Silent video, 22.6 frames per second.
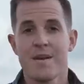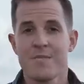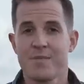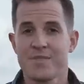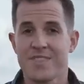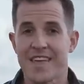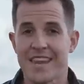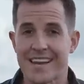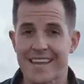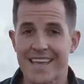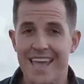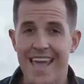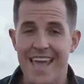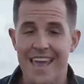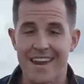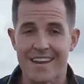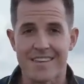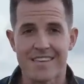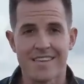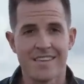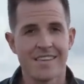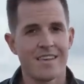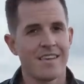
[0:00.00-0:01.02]
but then
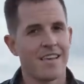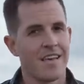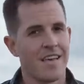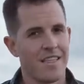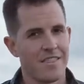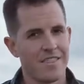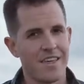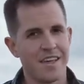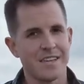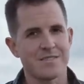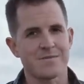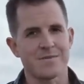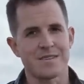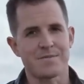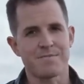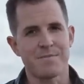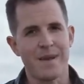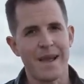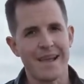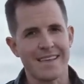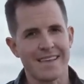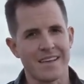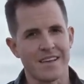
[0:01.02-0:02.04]
again, that's what he's
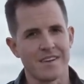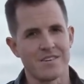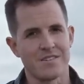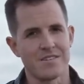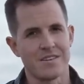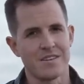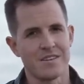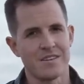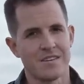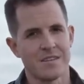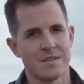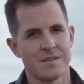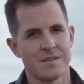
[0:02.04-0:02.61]
banking on.